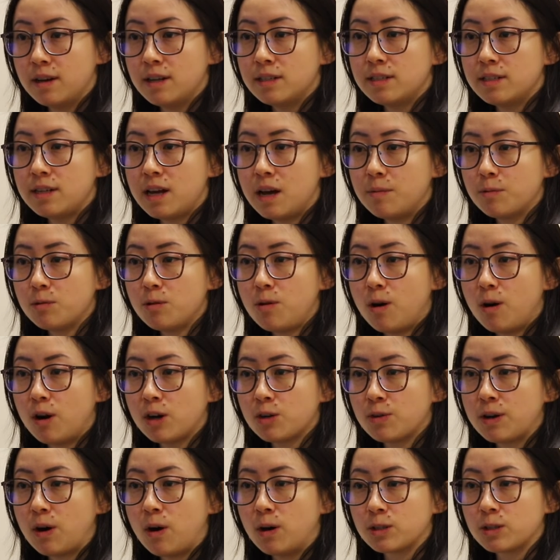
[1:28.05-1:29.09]
Temporal
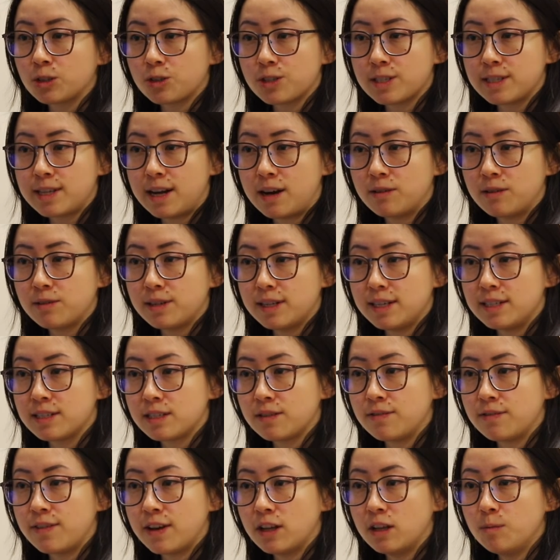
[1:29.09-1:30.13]
artery ultrasound is
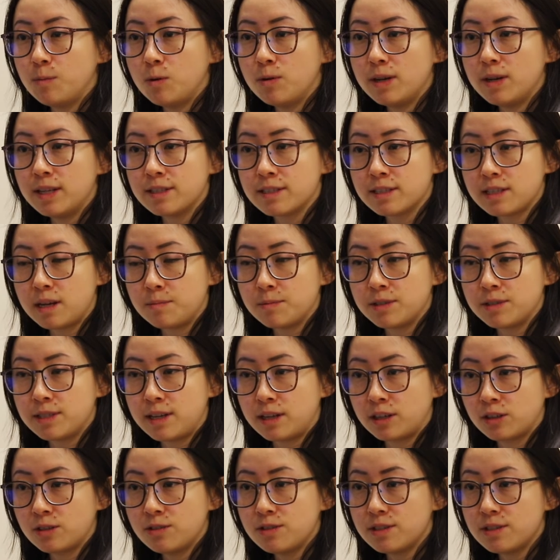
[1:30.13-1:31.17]
available in some
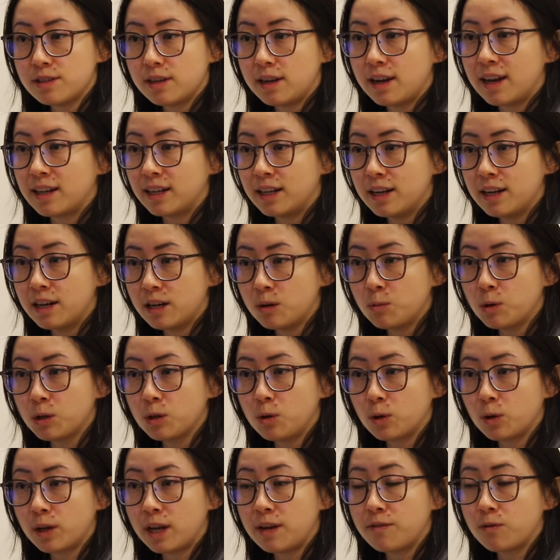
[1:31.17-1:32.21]
centers, and here we're
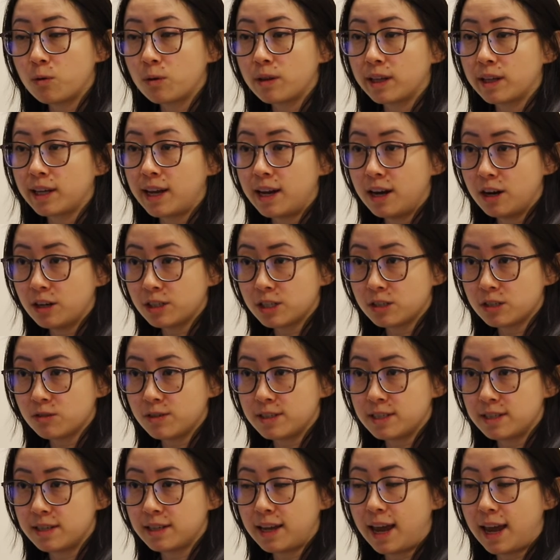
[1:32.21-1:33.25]
looking for the
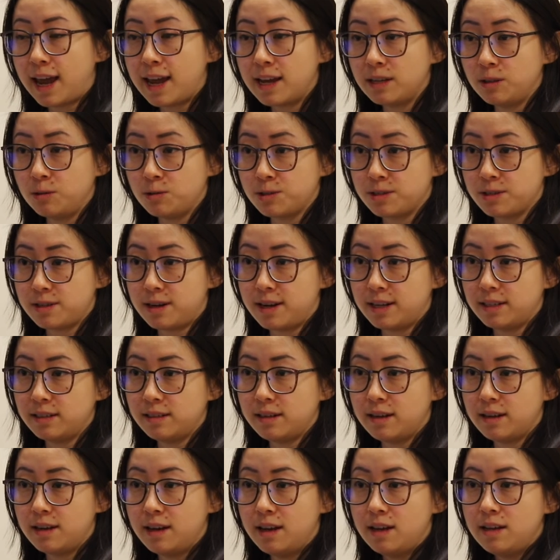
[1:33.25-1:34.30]
characteristic halo sign.
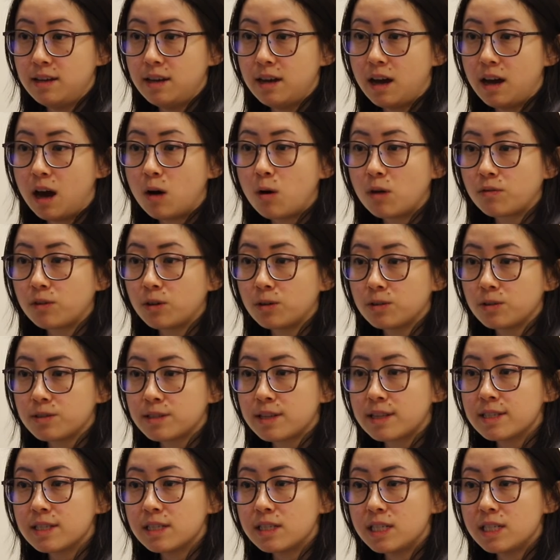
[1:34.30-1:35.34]
However,
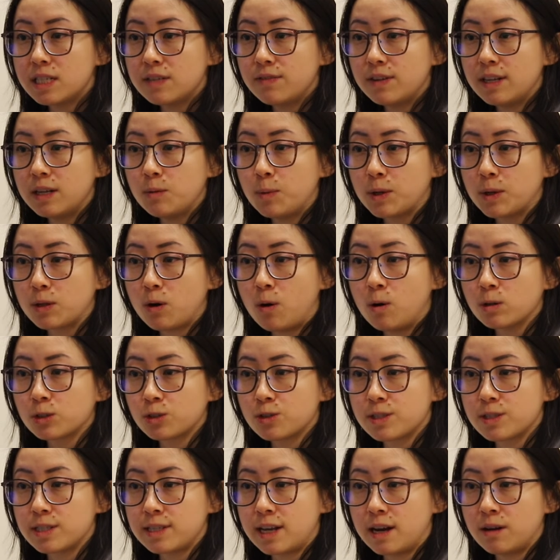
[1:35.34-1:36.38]
sensitivity with
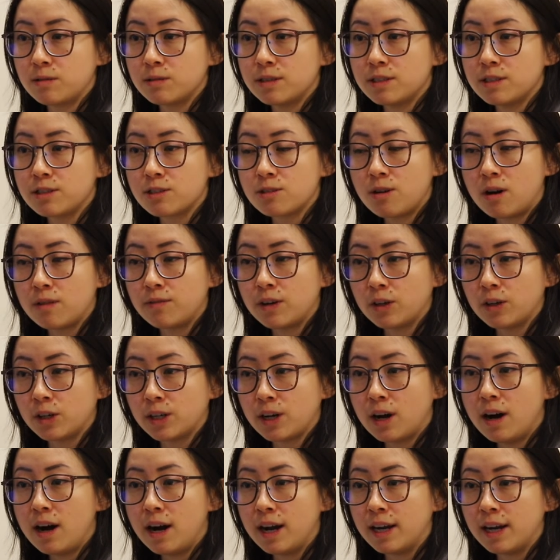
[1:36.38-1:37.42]
ultrasound is not very
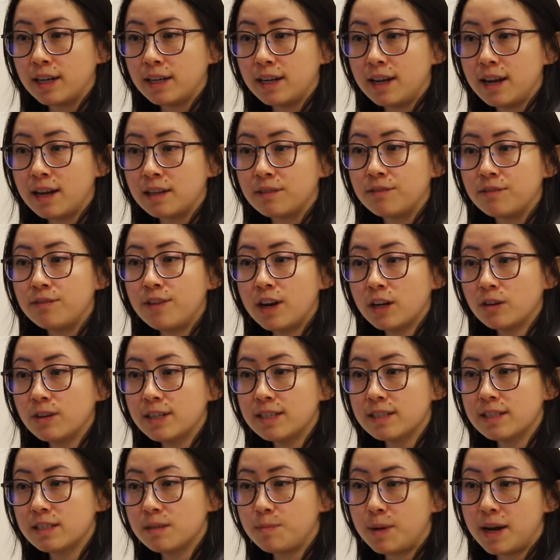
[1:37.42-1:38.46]
high and
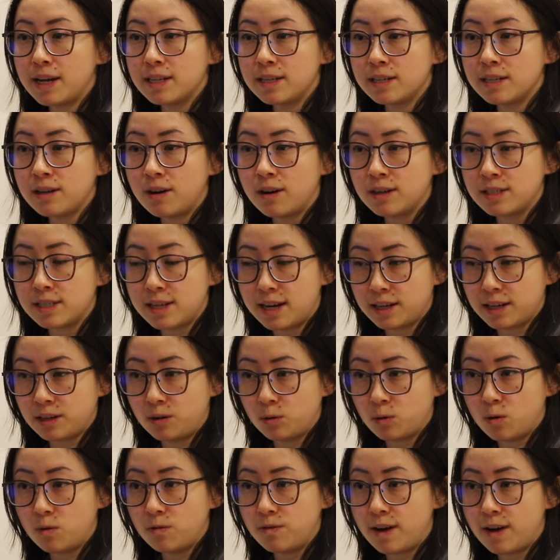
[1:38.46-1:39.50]
varies depending on
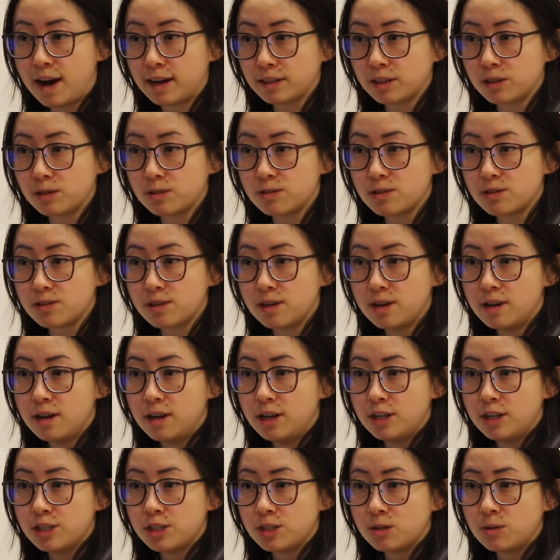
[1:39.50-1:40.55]
technical factors,
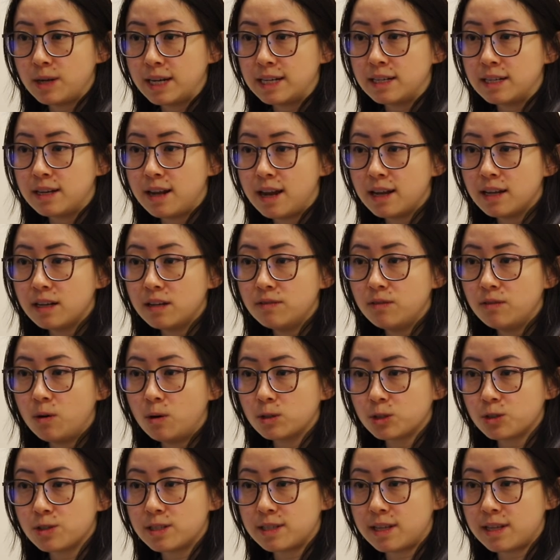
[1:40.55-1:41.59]
so a negative
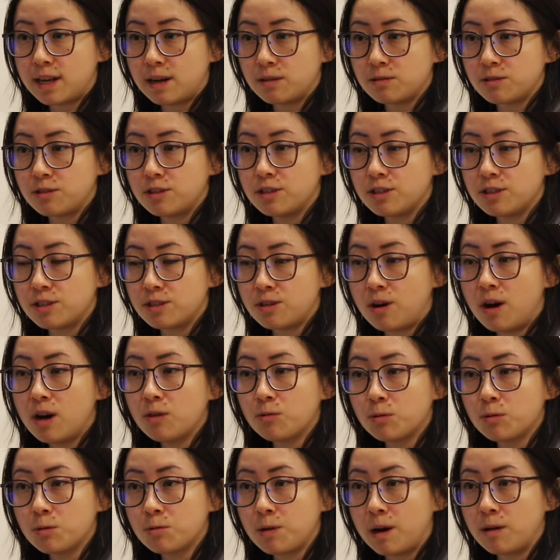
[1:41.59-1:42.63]
ultrasound does
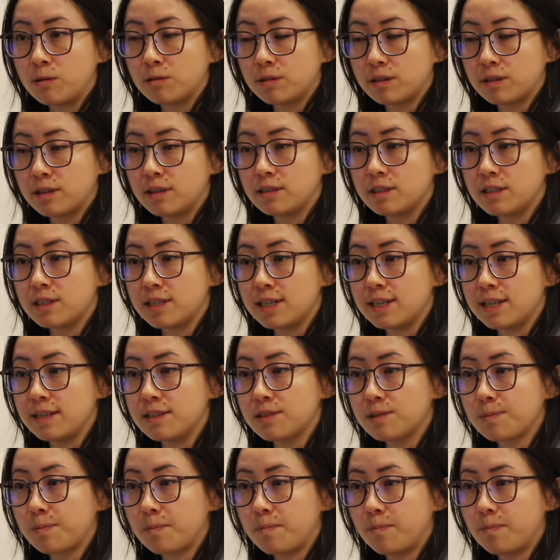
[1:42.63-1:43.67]
not rule out the
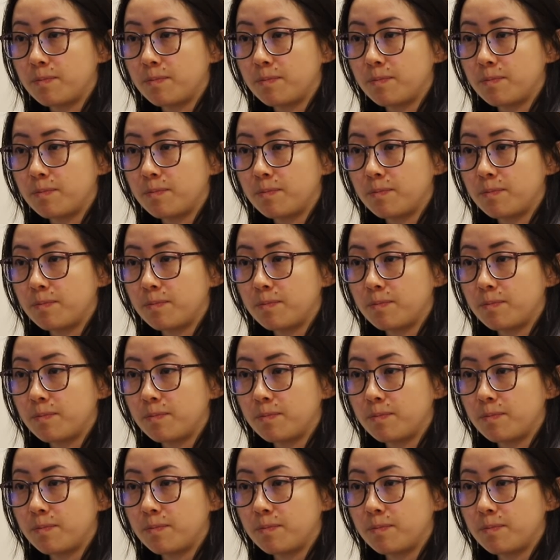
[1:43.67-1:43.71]
disease.